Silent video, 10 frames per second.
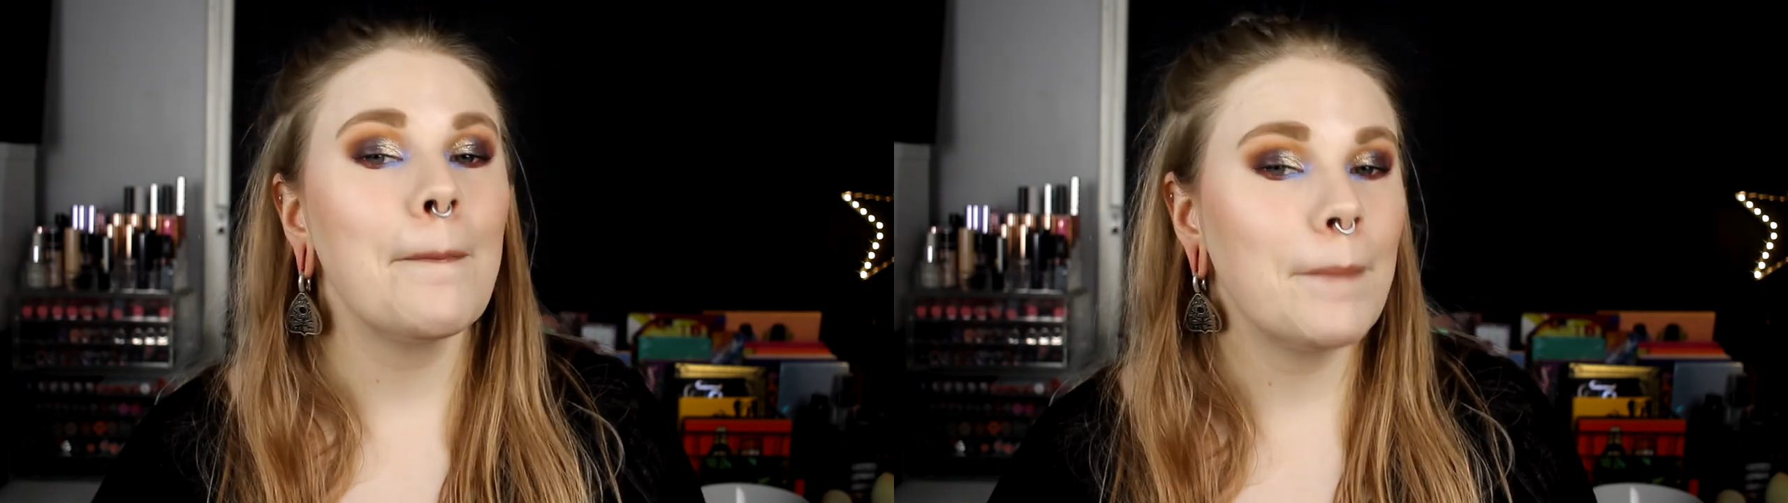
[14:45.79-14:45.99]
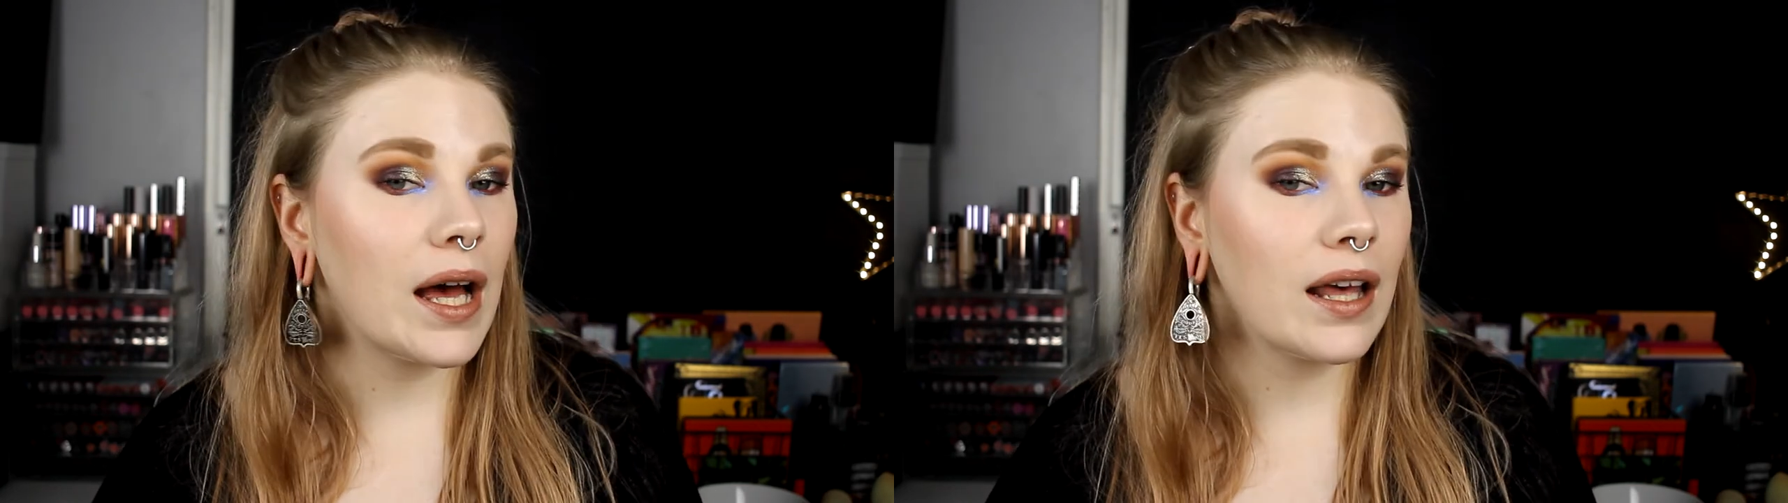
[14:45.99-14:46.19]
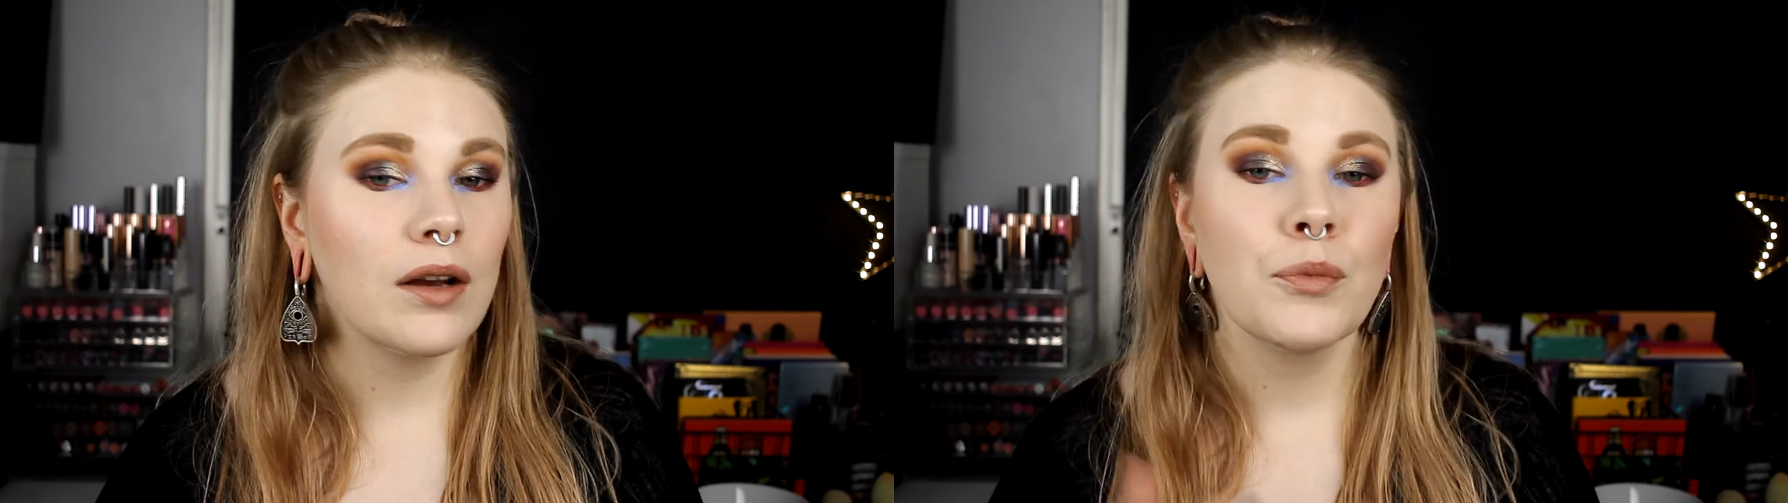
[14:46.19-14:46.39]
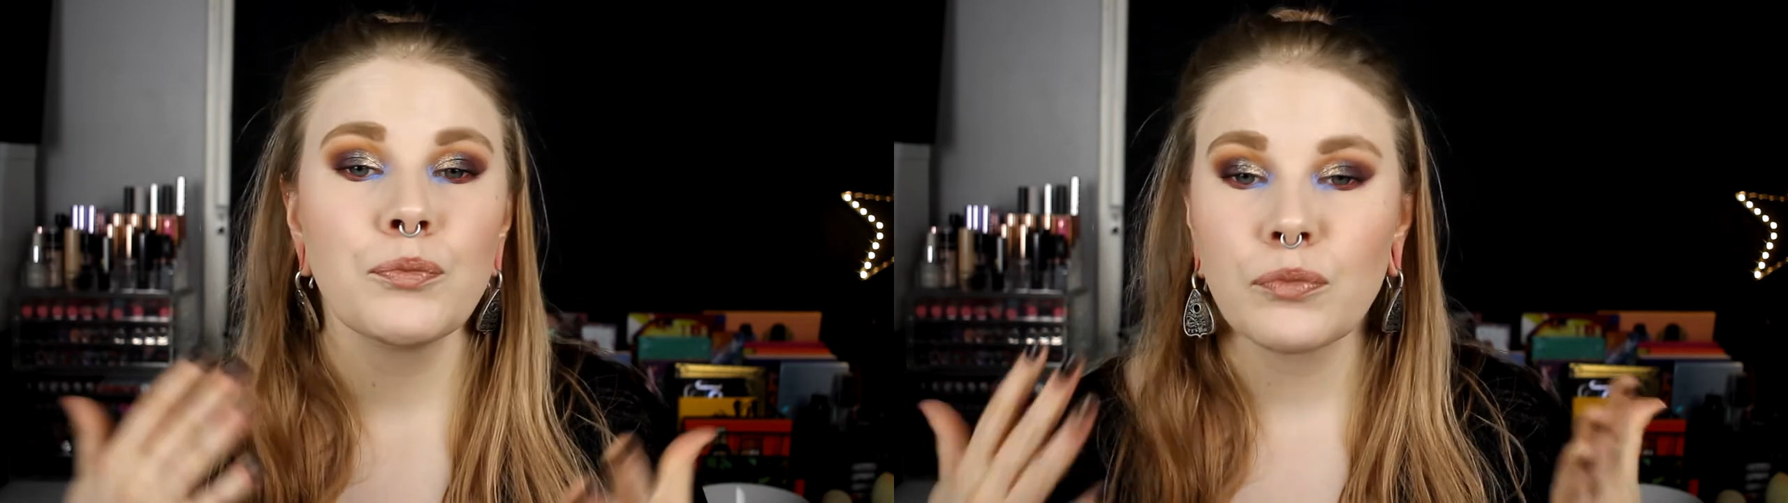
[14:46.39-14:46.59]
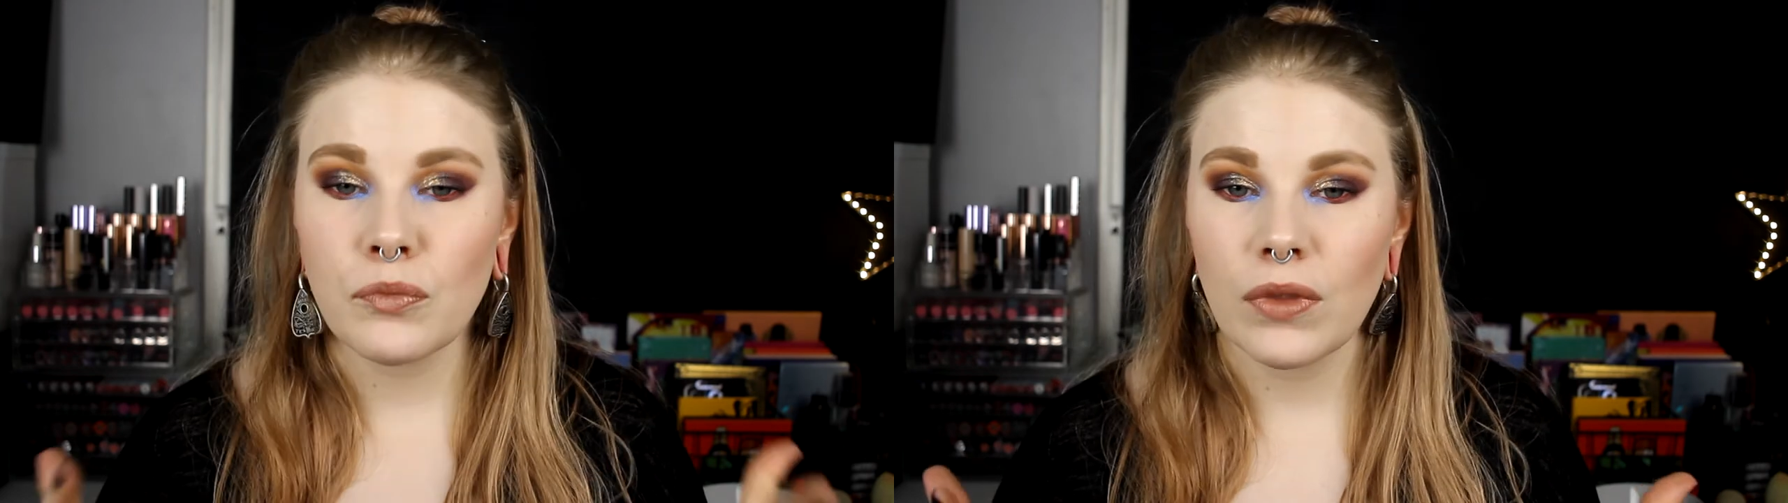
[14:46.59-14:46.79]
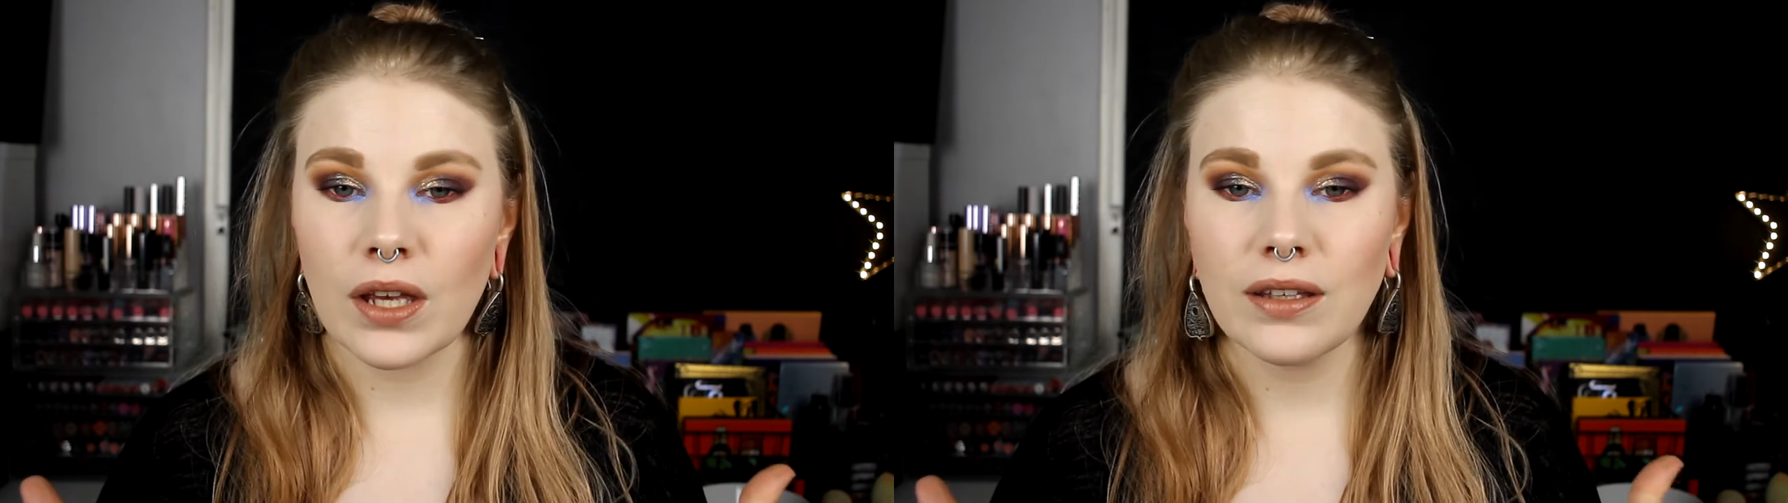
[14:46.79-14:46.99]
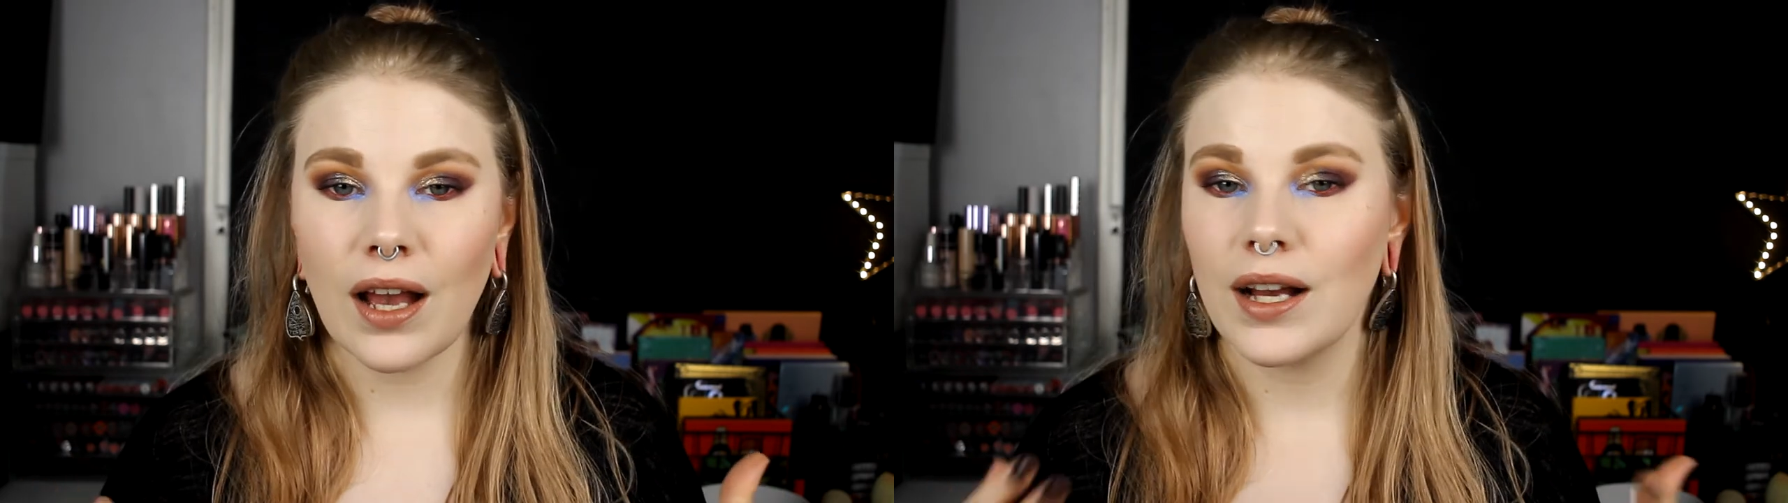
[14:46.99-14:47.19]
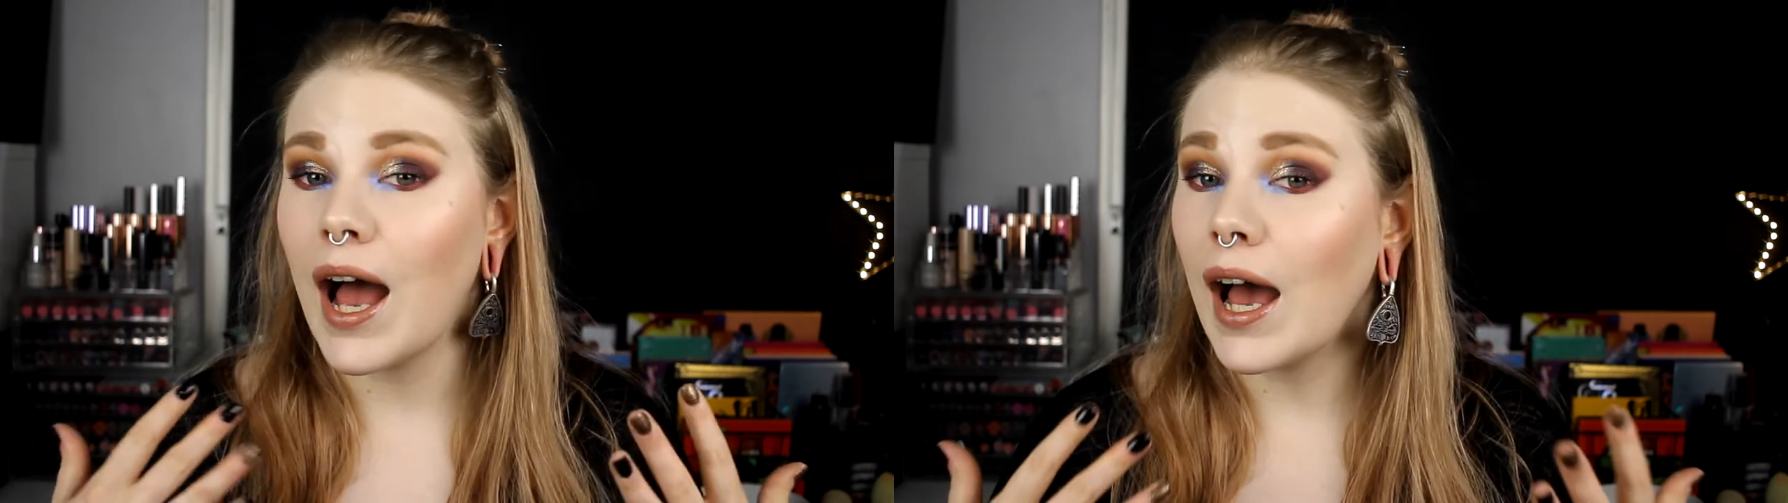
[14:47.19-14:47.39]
But yeah,